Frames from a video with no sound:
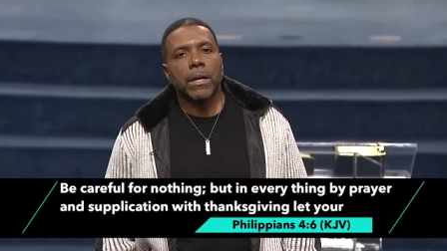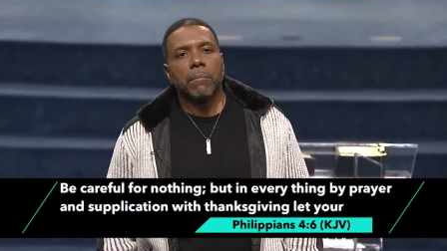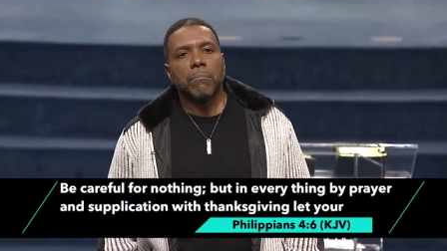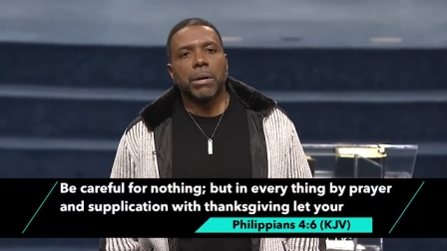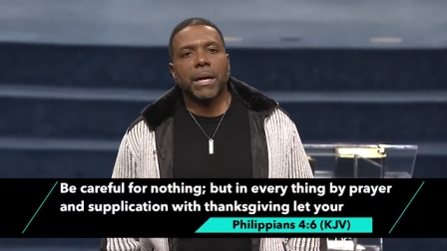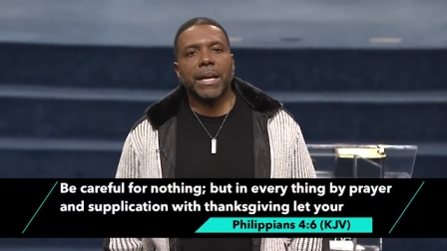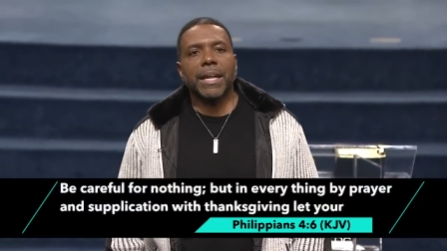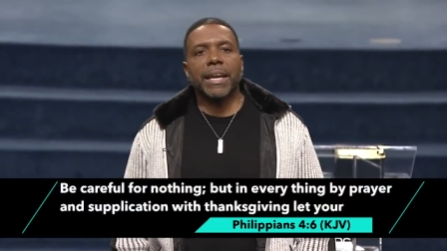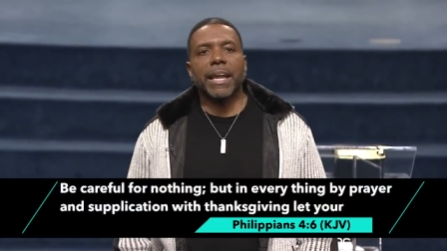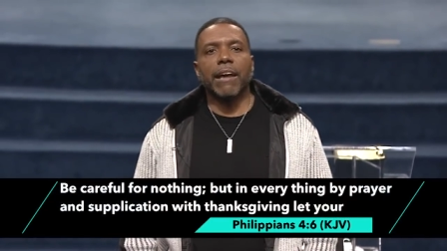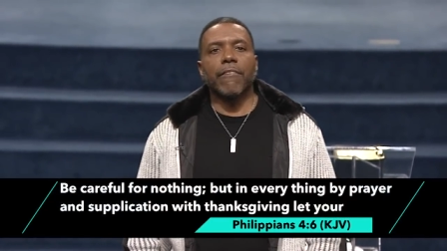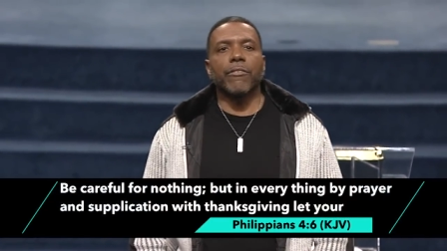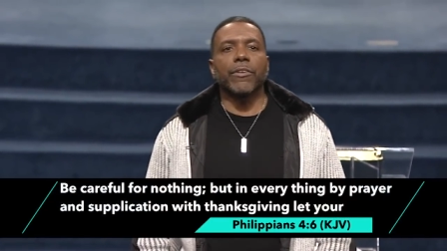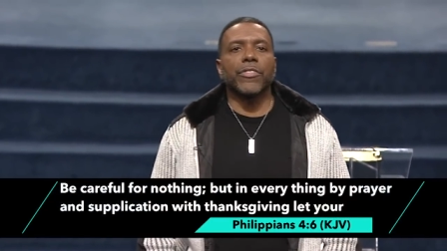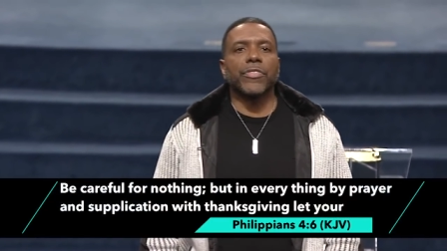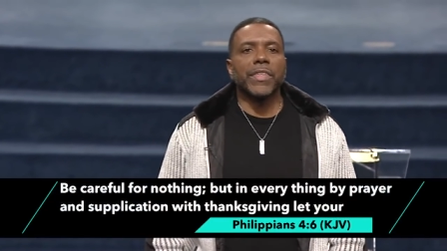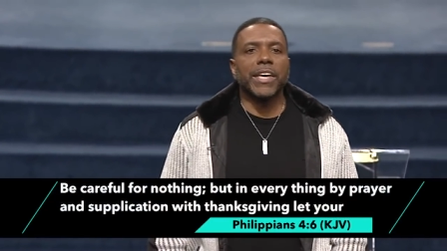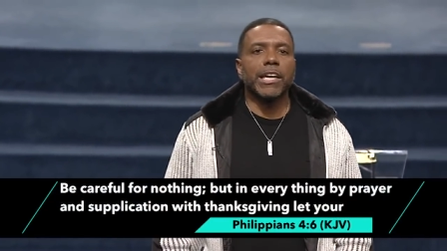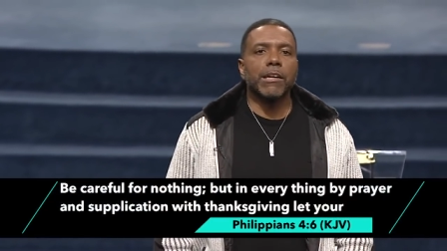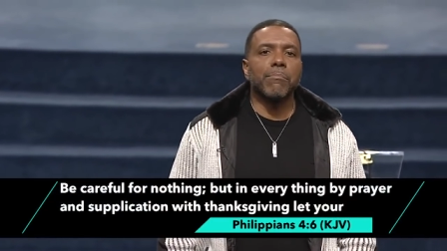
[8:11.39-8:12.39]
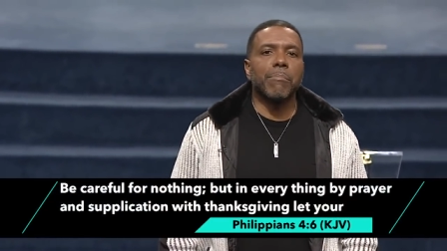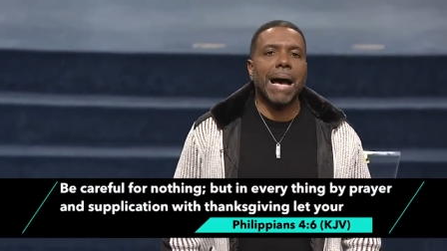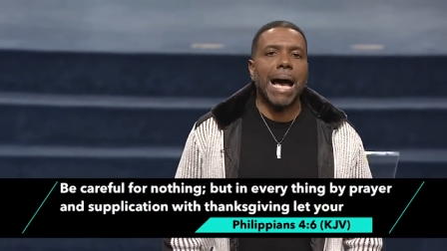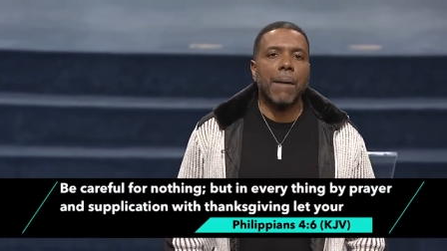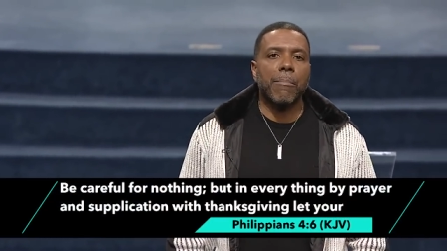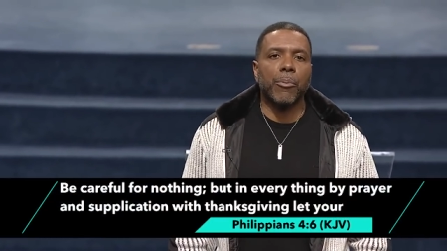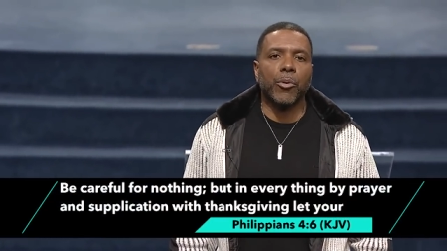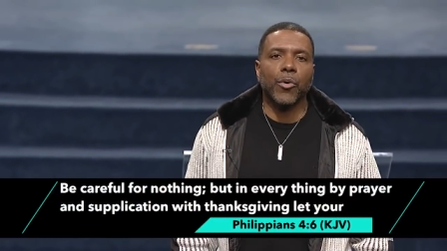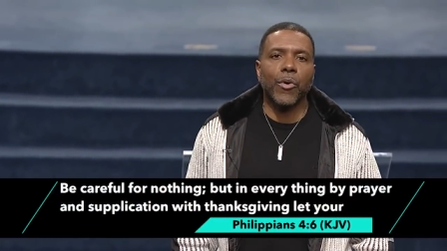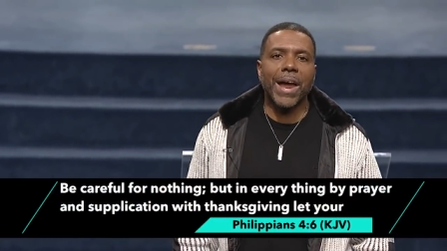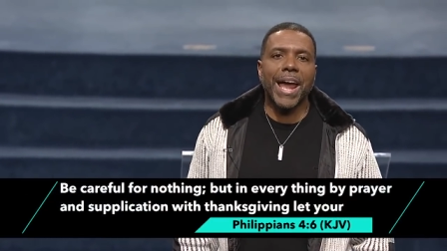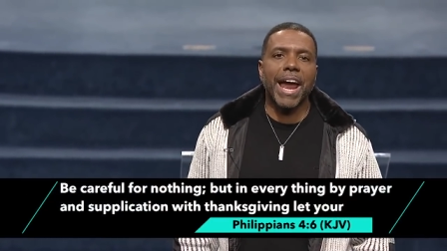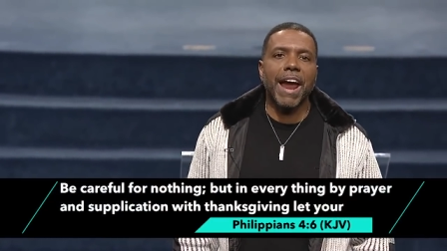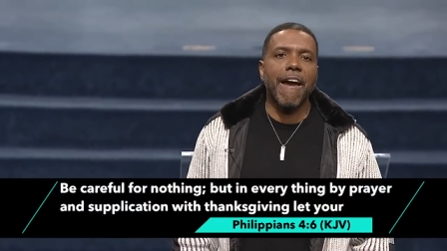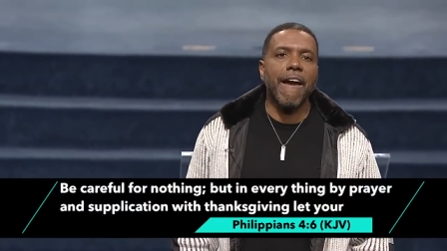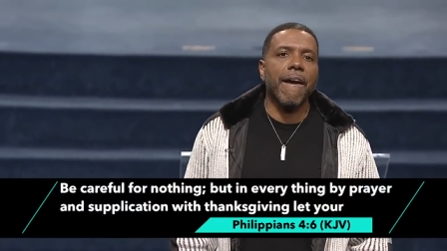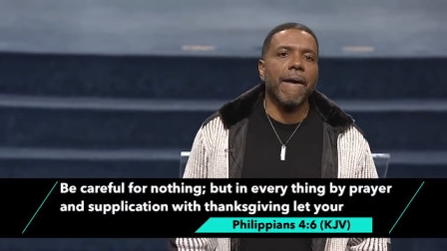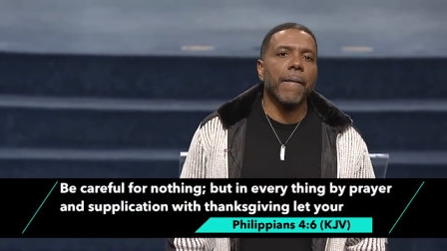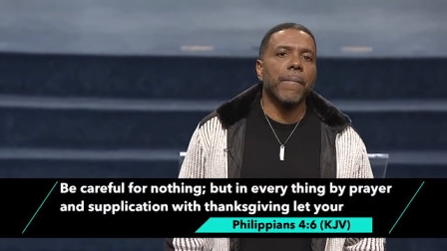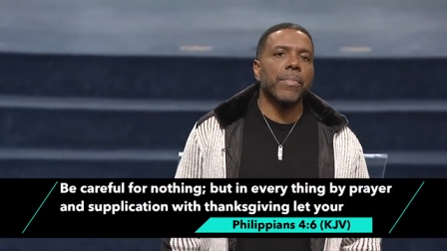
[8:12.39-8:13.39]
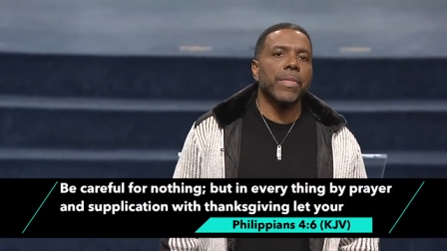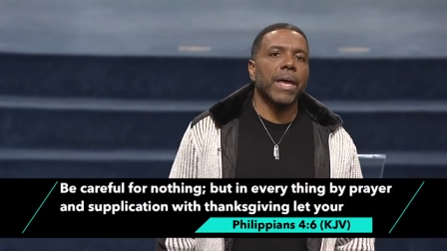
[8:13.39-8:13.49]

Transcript: but in everything by prayer